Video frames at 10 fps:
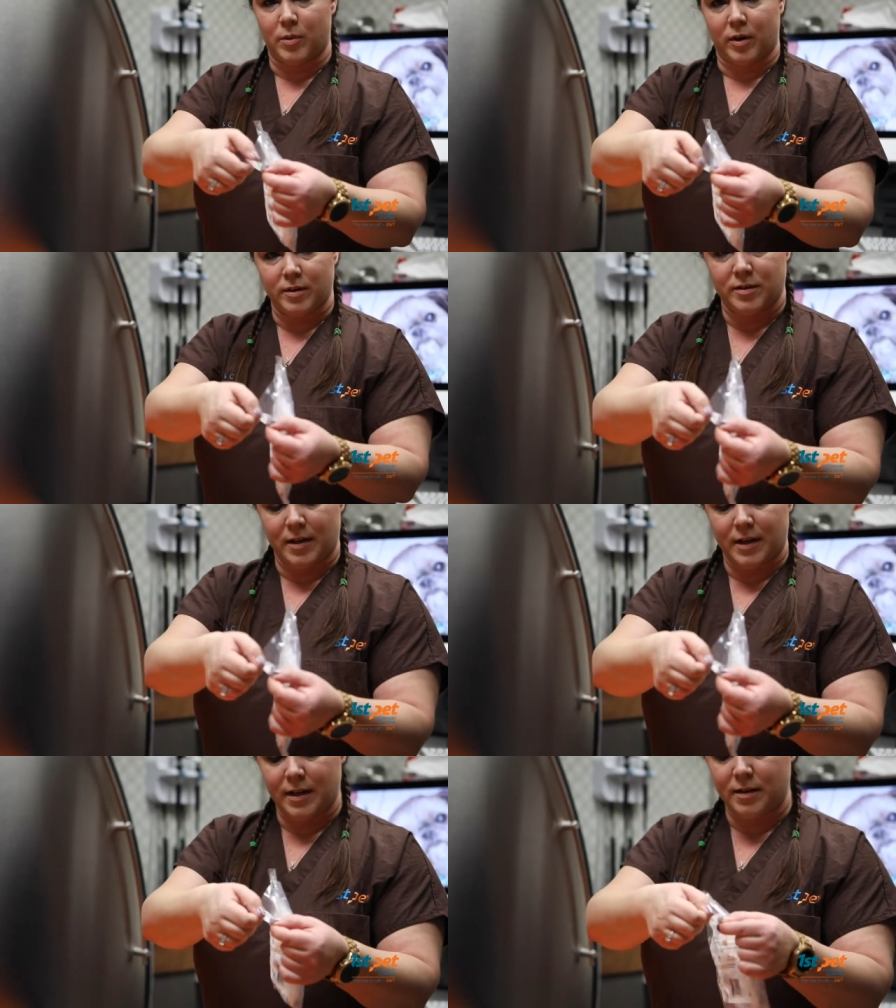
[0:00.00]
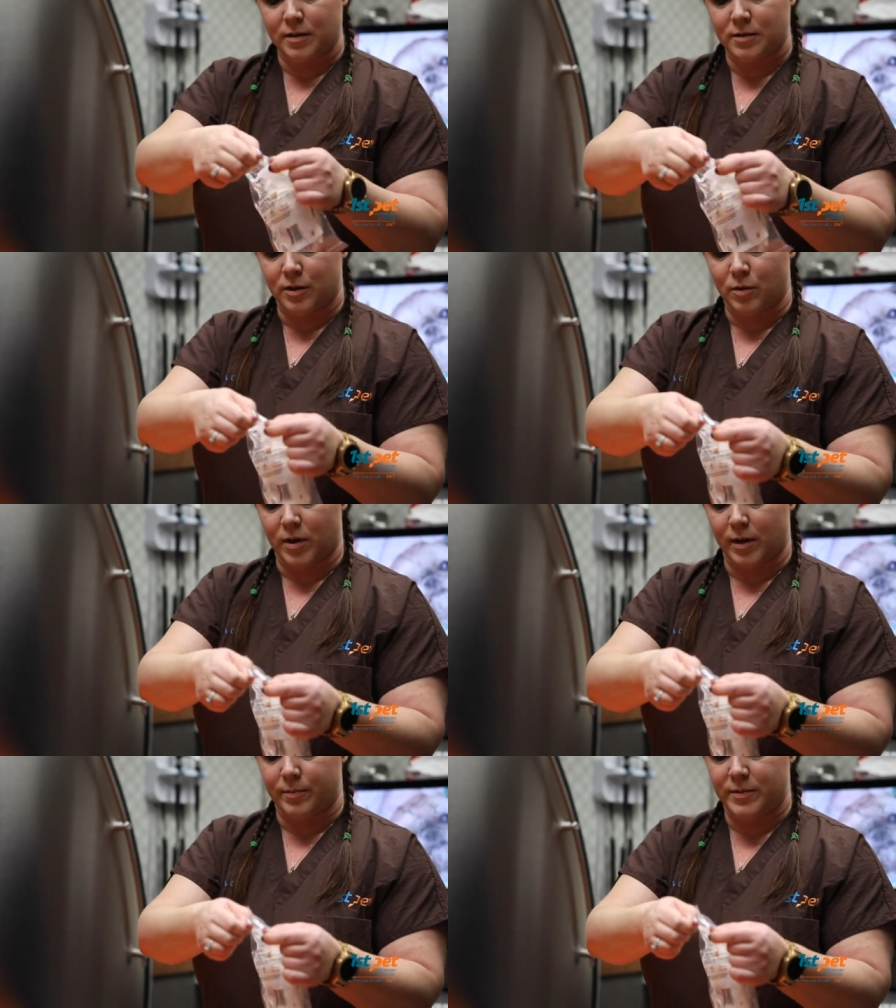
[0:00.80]
marks on it, so you
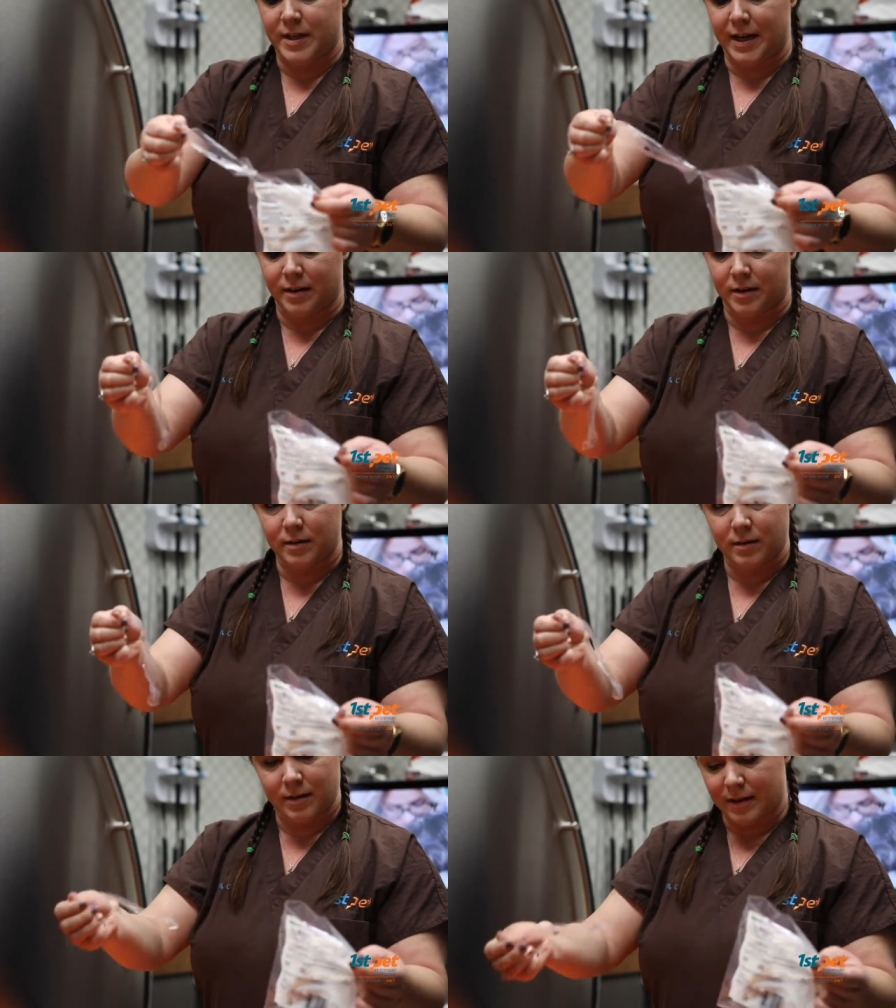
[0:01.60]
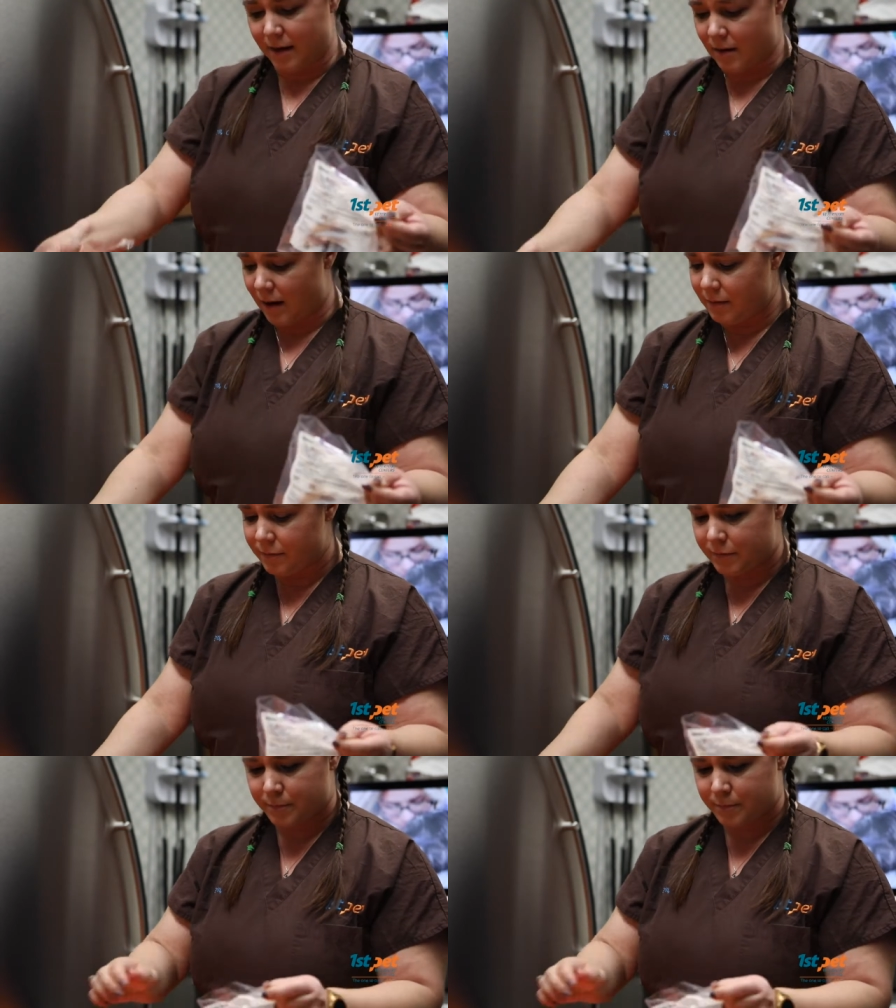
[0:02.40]
want to tear that off,